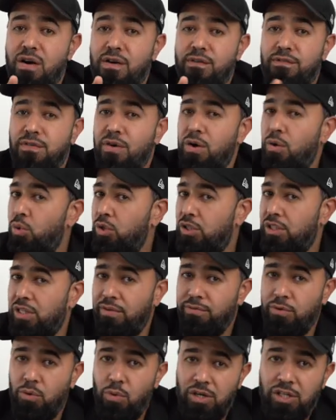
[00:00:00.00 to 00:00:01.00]
for
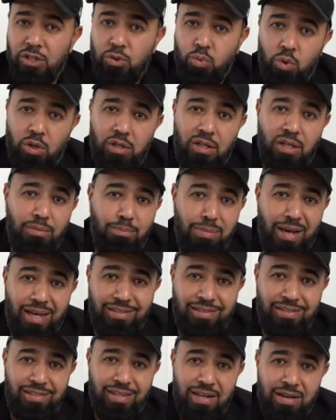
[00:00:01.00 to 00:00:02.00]
whichever one is working
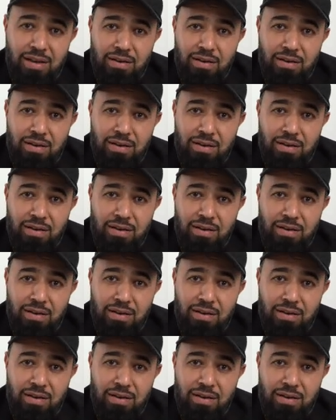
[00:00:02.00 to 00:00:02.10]
best.